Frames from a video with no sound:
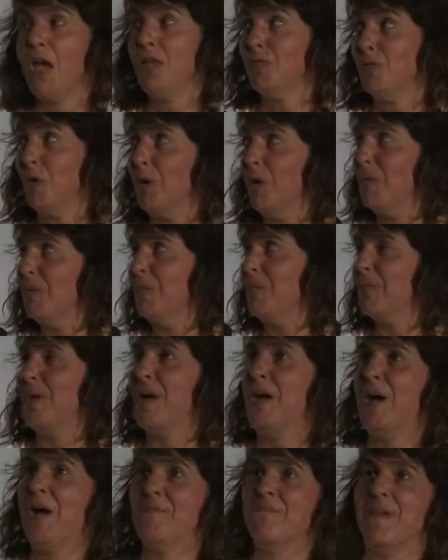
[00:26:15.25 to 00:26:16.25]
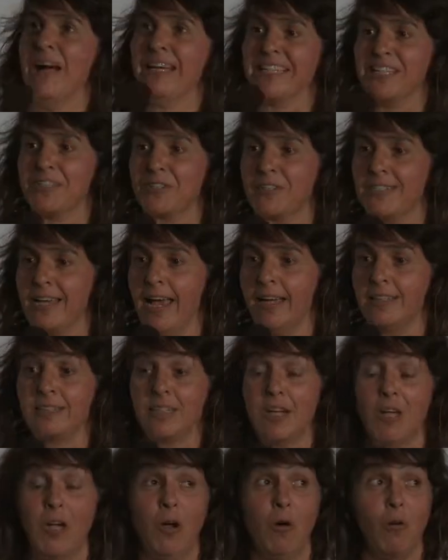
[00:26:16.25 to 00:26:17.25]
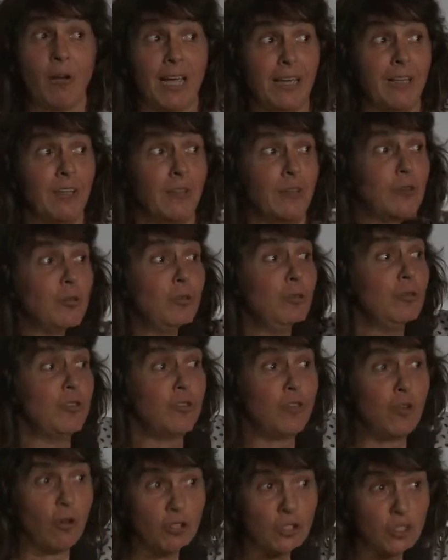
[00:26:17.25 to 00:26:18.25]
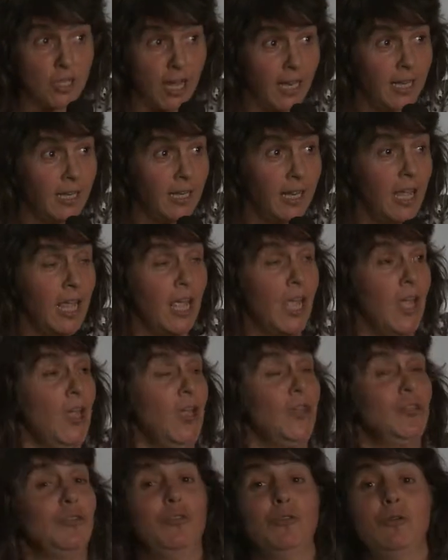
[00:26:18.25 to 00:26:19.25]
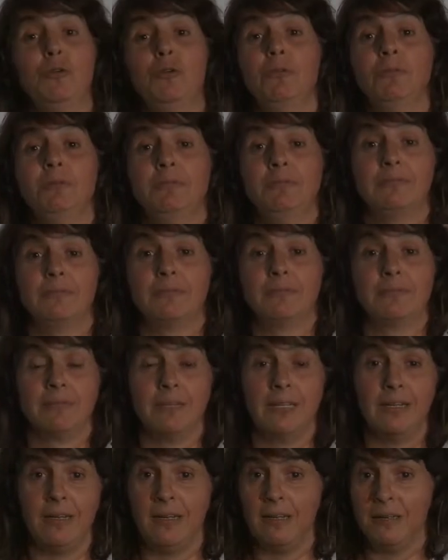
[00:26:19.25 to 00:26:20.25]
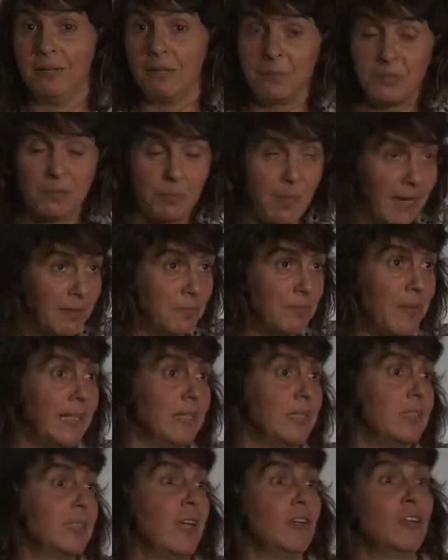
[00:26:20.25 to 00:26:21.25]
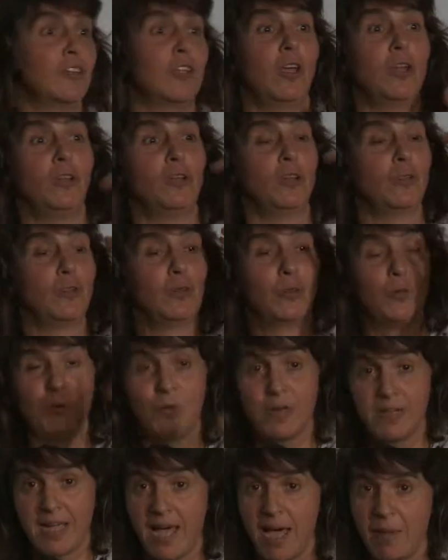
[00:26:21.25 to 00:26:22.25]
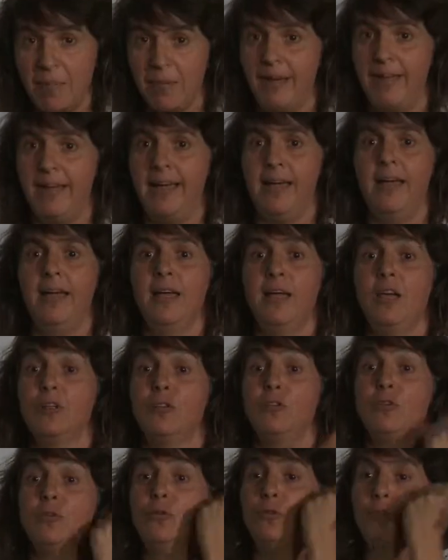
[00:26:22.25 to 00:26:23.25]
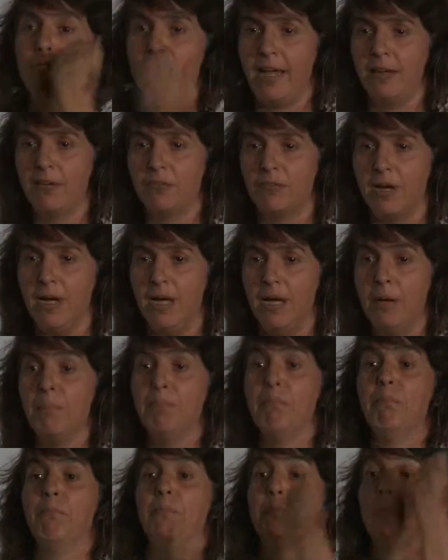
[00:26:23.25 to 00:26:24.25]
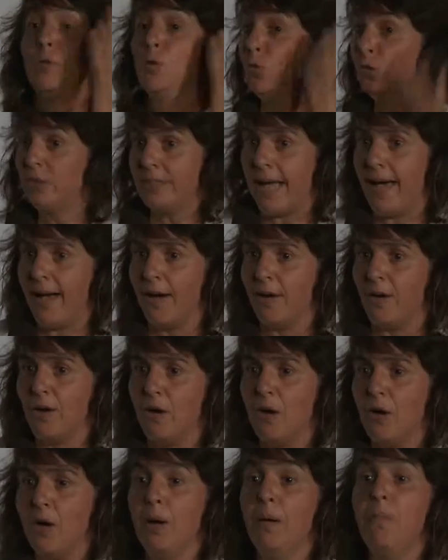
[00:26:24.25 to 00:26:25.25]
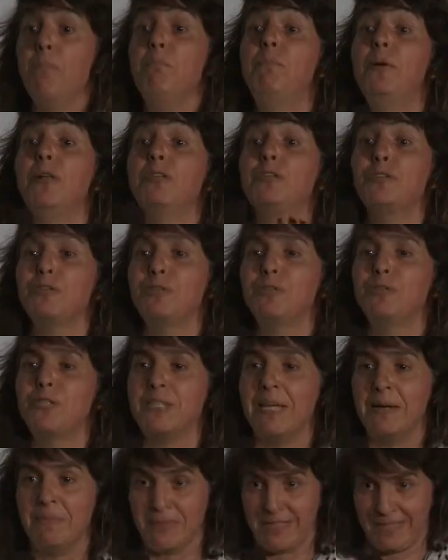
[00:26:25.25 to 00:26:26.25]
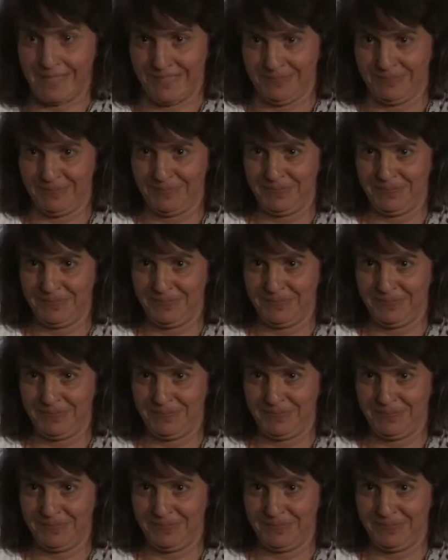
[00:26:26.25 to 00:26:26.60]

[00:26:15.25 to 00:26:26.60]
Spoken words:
No, my teacher says, okay, do Dzogchen, do Tibetan meditation, do Kabbalah, do Tantra, do Tao, but do something.